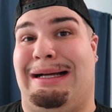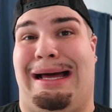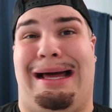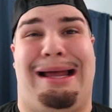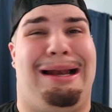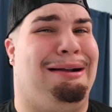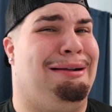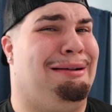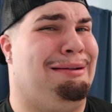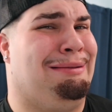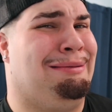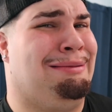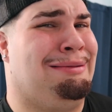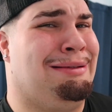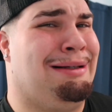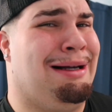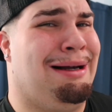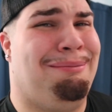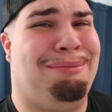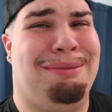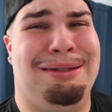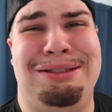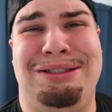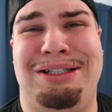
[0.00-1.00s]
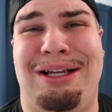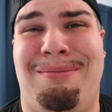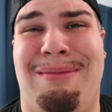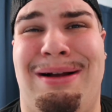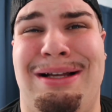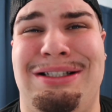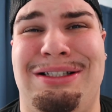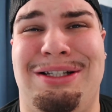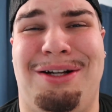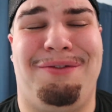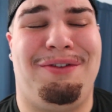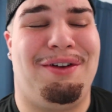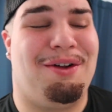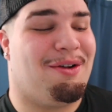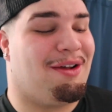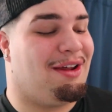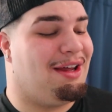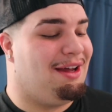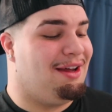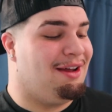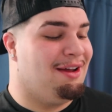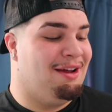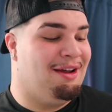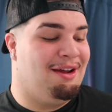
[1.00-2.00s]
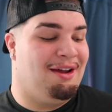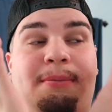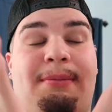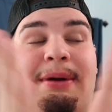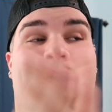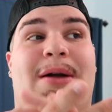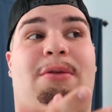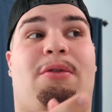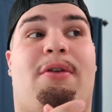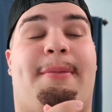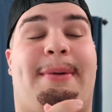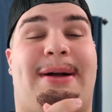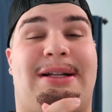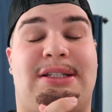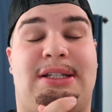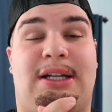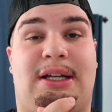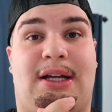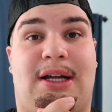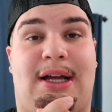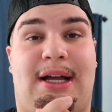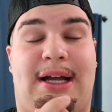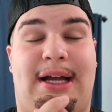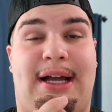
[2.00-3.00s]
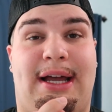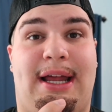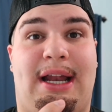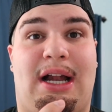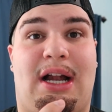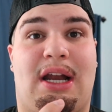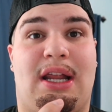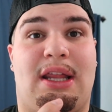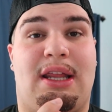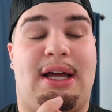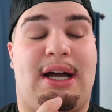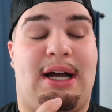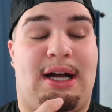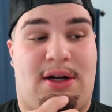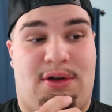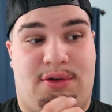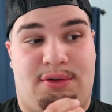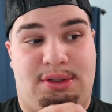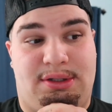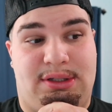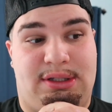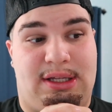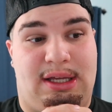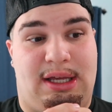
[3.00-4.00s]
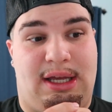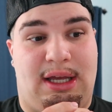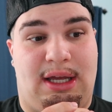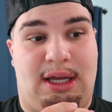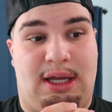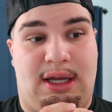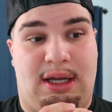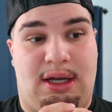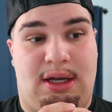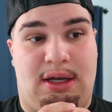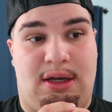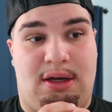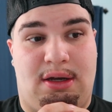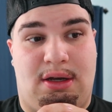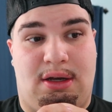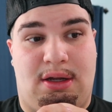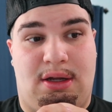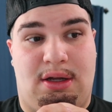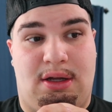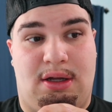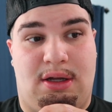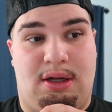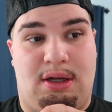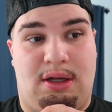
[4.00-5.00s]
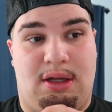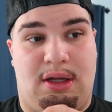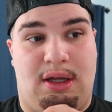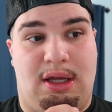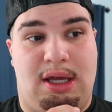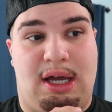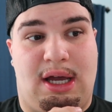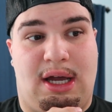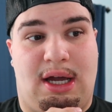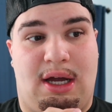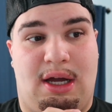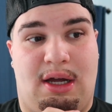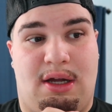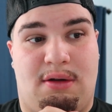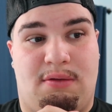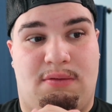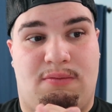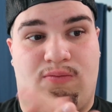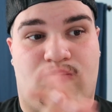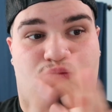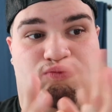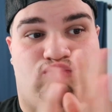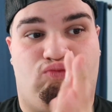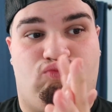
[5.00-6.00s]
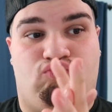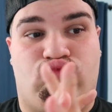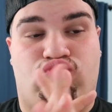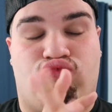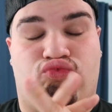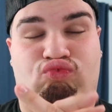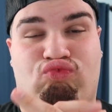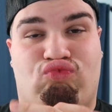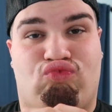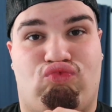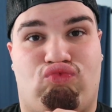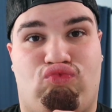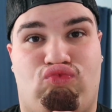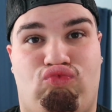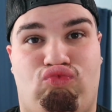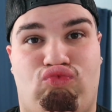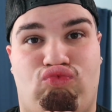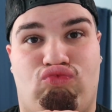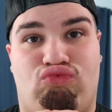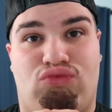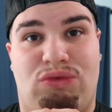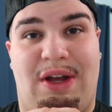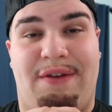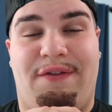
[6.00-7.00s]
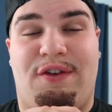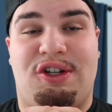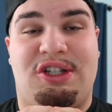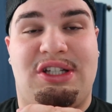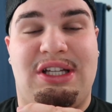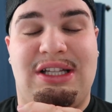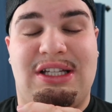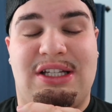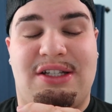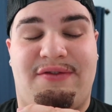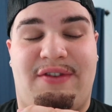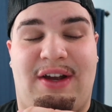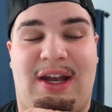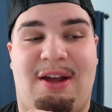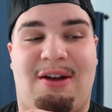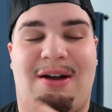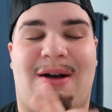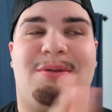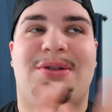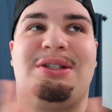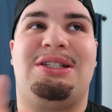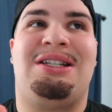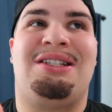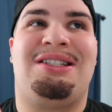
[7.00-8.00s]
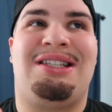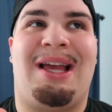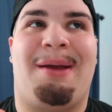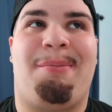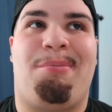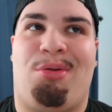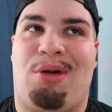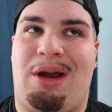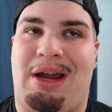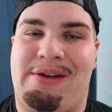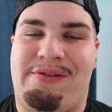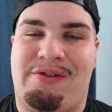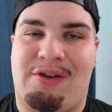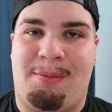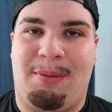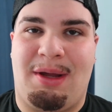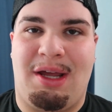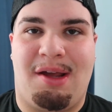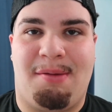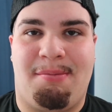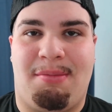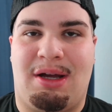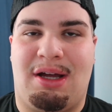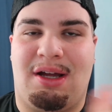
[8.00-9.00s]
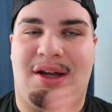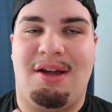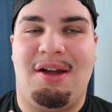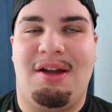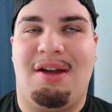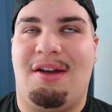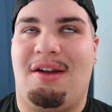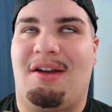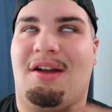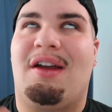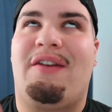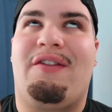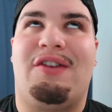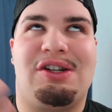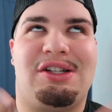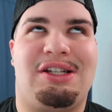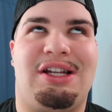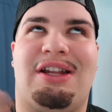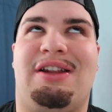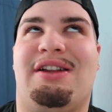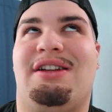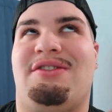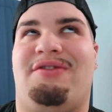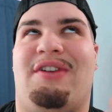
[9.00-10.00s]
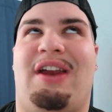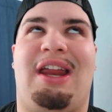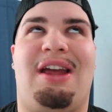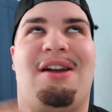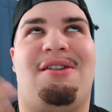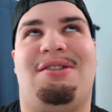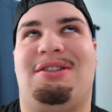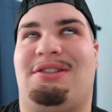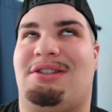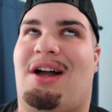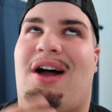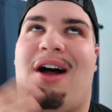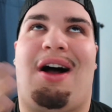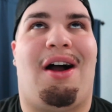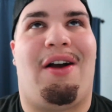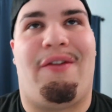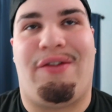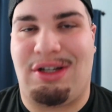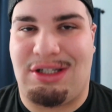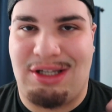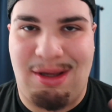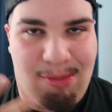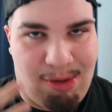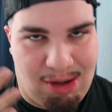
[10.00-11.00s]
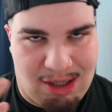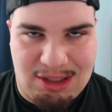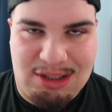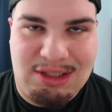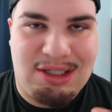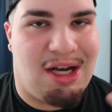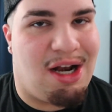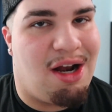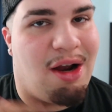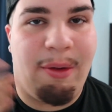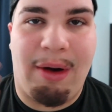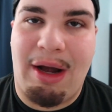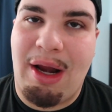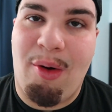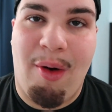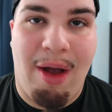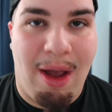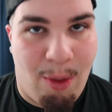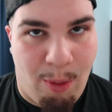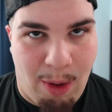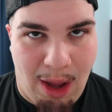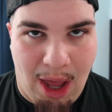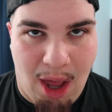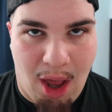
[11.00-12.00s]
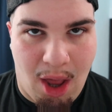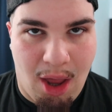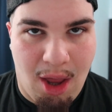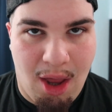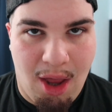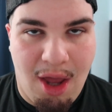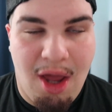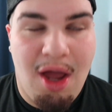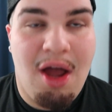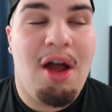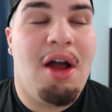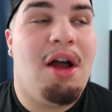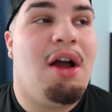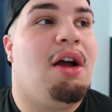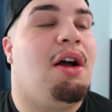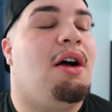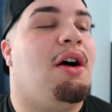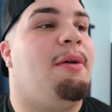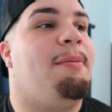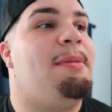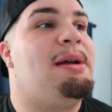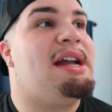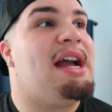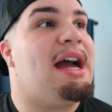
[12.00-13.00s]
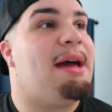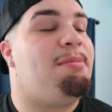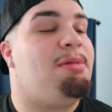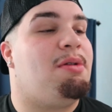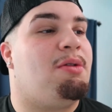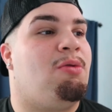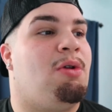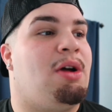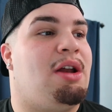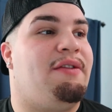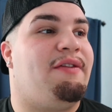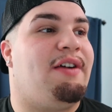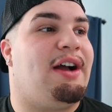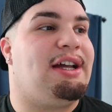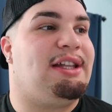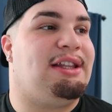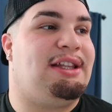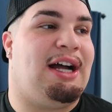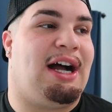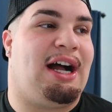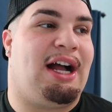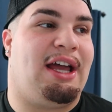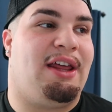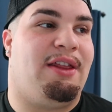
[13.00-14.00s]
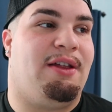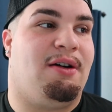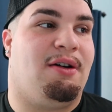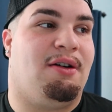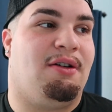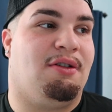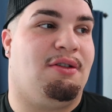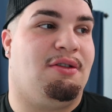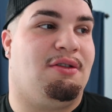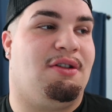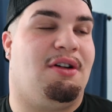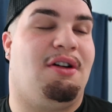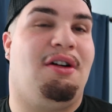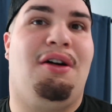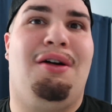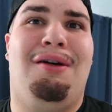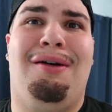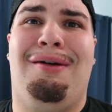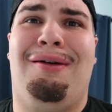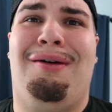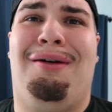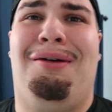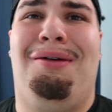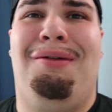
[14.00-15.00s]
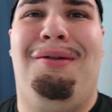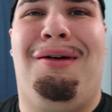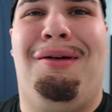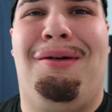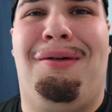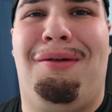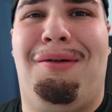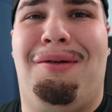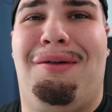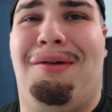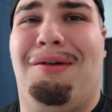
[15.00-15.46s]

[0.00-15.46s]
I don't know. I'm gonna shit myself low key. But yeah, we're about to head out of the house. And yeah, if you're seeing this video, I was gonna say pray for me, but if you're seeing this video, it's obviously because it already went well. Oh my God, but what if I die though? Oh.